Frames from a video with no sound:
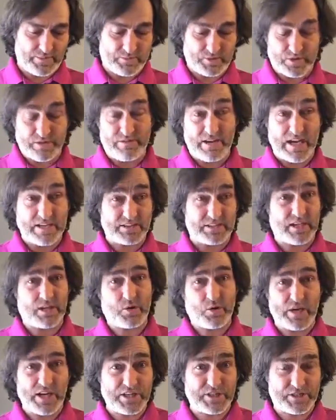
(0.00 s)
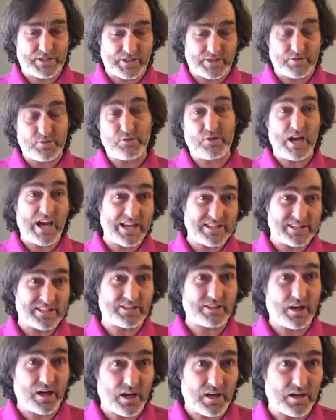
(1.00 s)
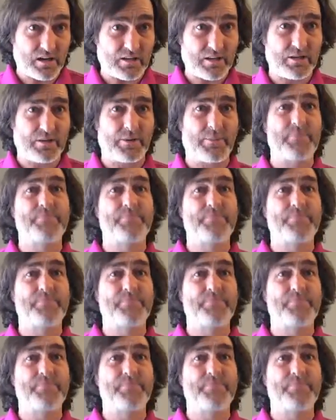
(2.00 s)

So if I ask a question, who has a dog?